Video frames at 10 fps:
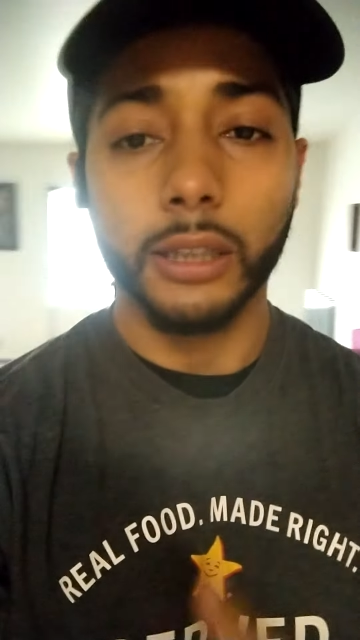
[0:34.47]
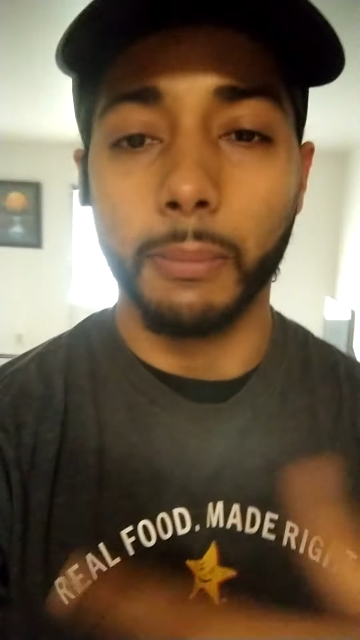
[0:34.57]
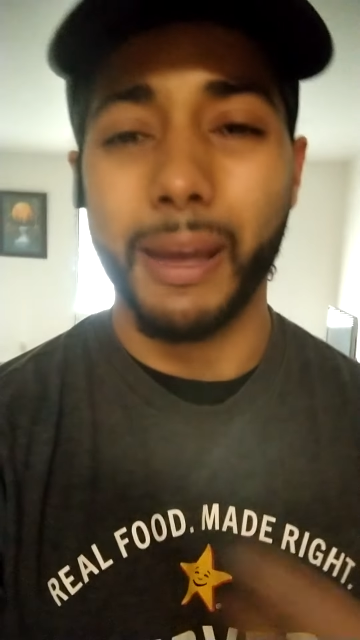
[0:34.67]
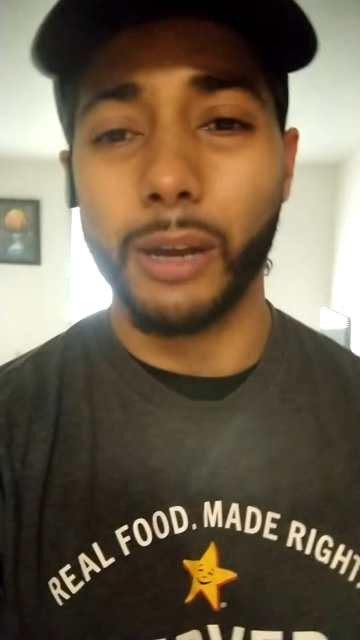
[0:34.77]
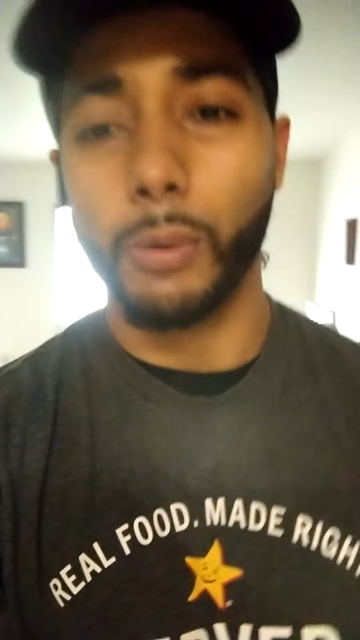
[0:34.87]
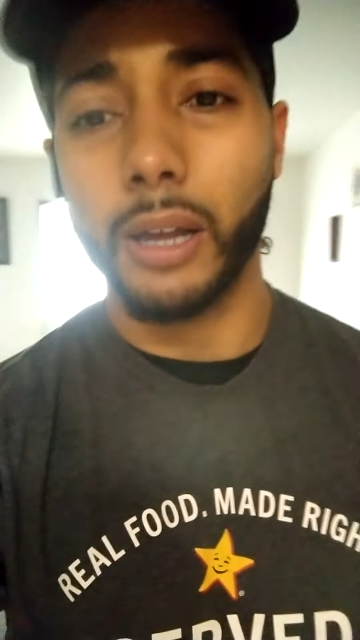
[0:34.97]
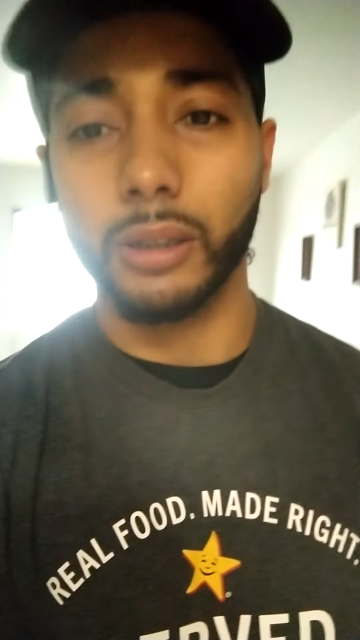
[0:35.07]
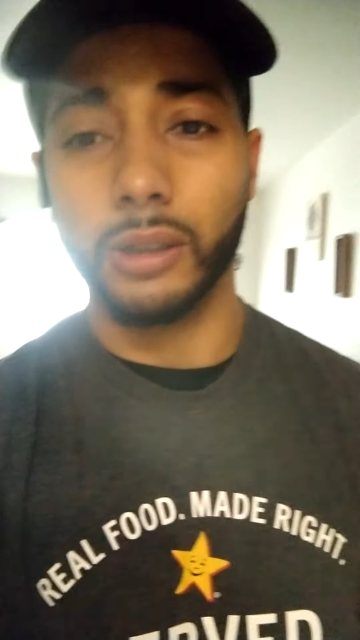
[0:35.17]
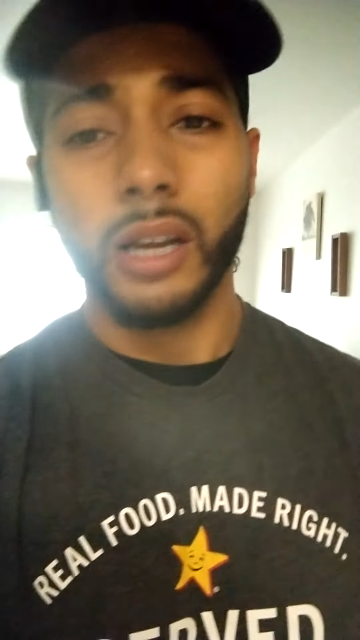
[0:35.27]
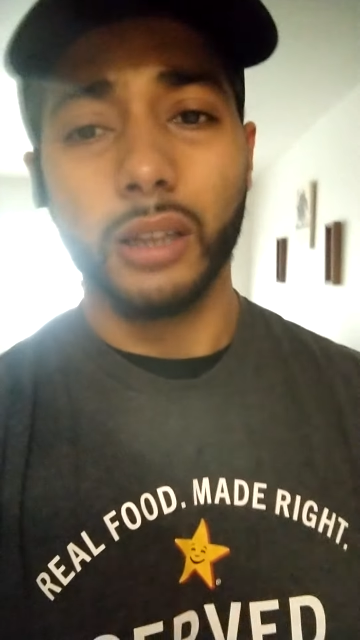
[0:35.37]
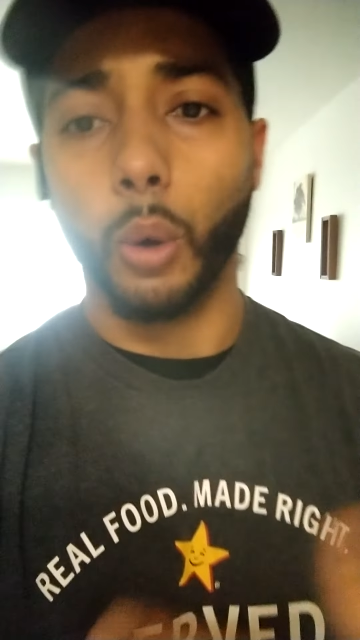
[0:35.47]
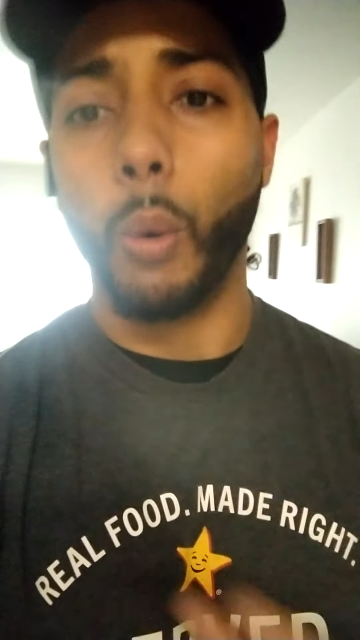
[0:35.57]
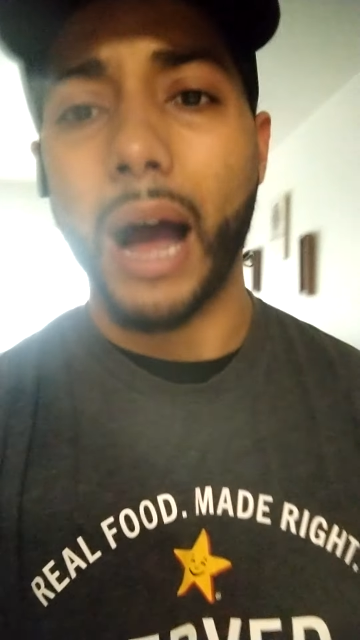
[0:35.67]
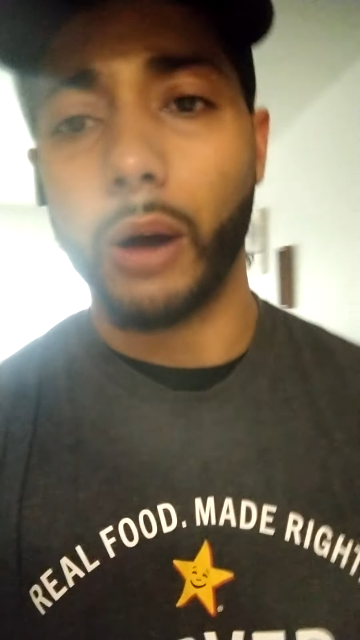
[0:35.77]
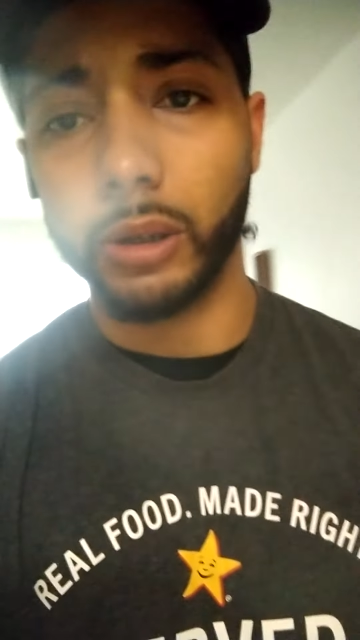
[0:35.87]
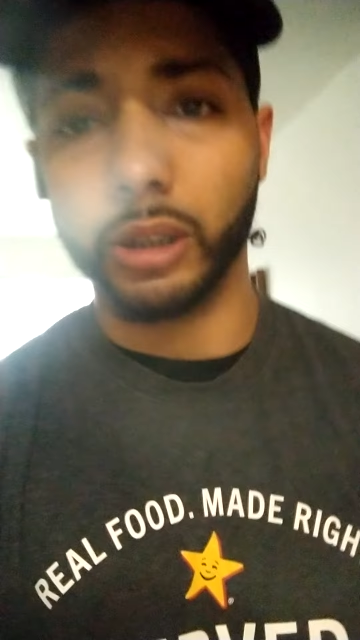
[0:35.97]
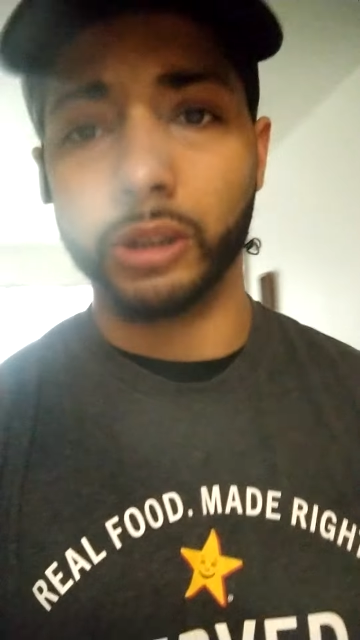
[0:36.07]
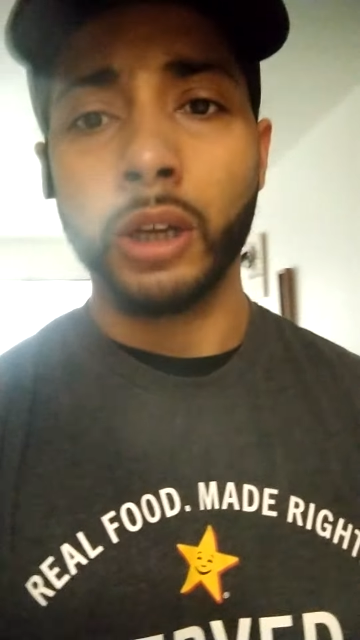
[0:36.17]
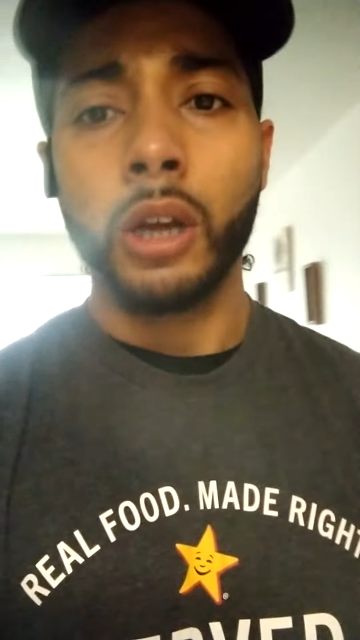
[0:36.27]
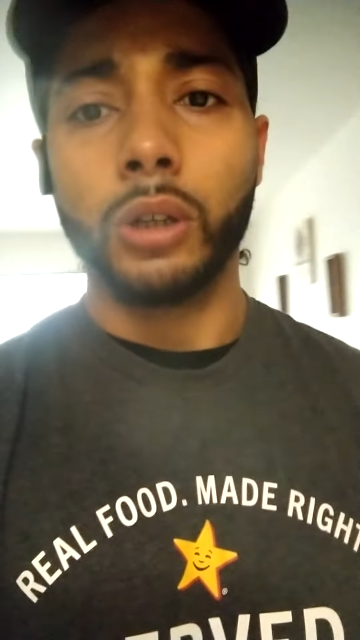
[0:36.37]
the Mayweathers, the
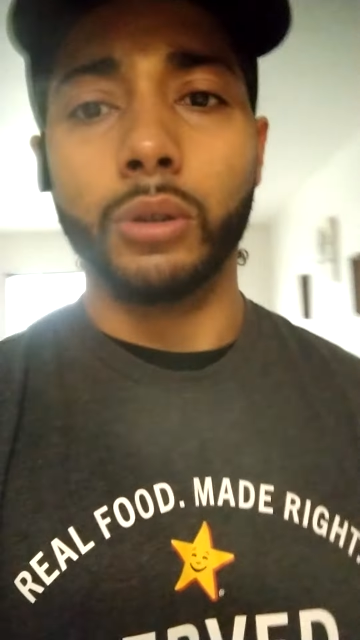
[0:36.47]
Wilders,